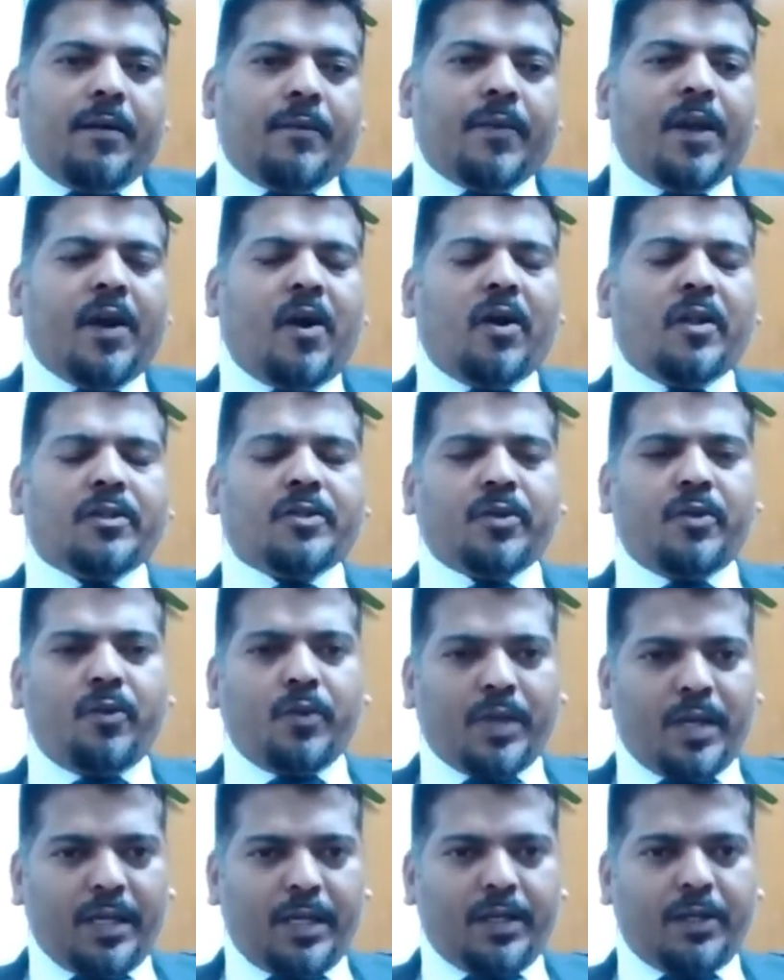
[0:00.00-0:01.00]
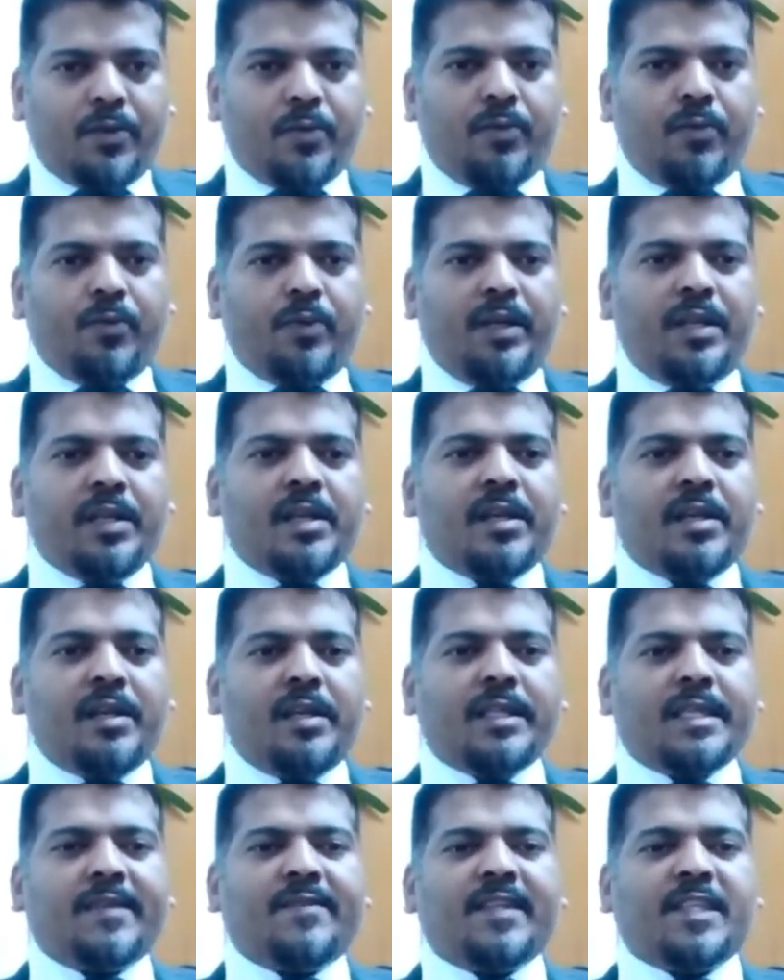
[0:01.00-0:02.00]
We are also looking to
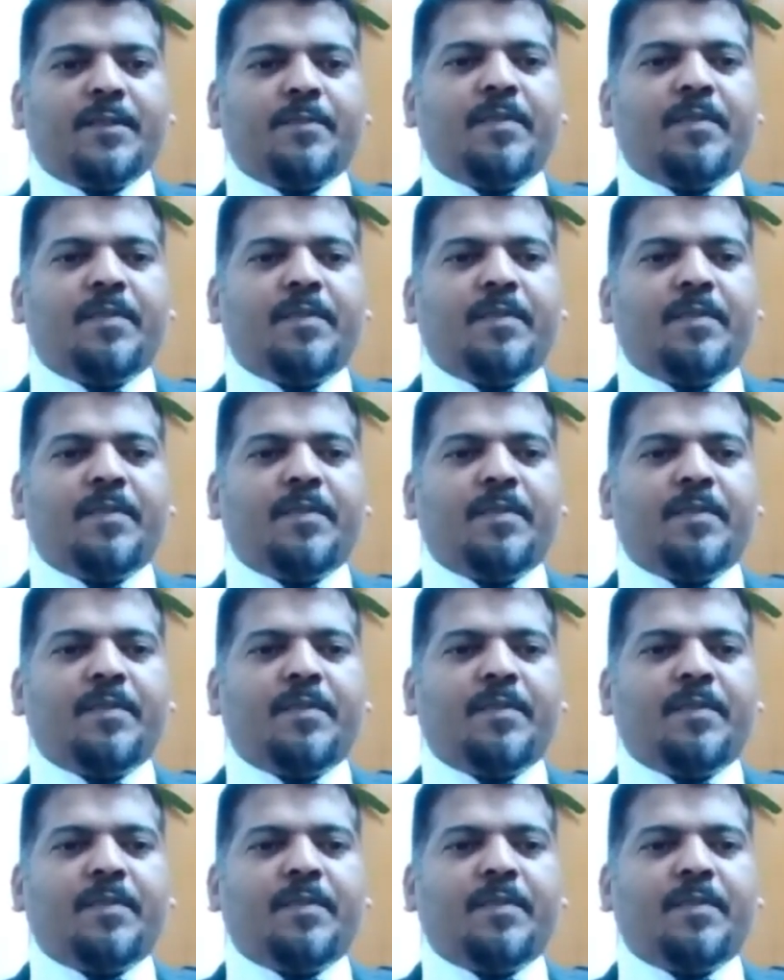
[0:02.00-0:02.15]
increase our